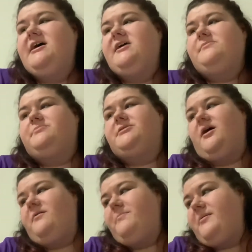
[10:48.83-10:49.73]
put
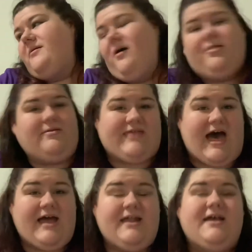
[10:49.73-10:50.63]
up all of
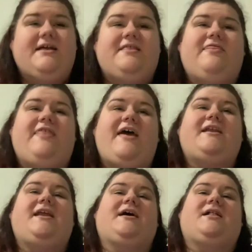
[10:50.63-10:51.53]
that,
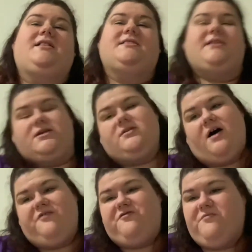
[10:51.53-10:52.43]
then cleared
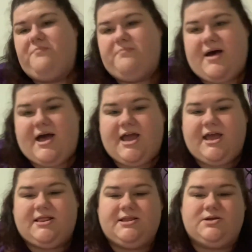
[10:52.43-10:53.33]
off my
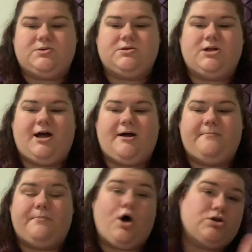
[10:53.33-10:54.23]
little
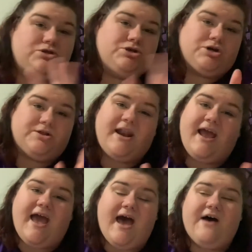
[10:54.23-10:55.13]
altar that I
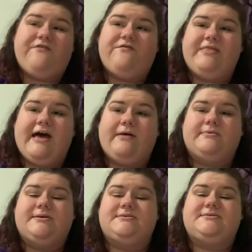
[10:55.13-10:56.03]
have that
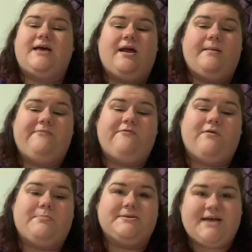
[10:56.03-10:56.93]
was set up for
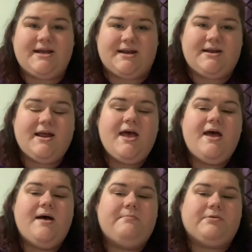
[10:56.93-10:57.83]
Poseidon,
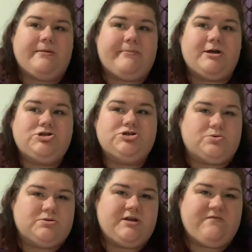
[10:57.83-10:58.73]
pretty much
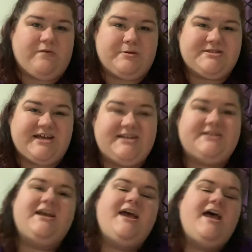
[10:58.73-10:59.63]
only for
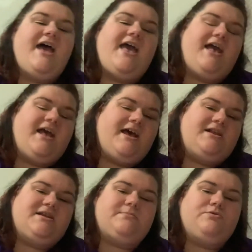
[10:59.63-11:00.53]
Poseidon,
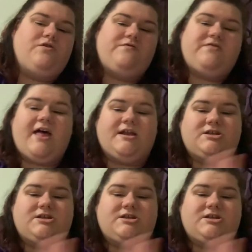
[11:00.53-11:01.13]
and moved that to the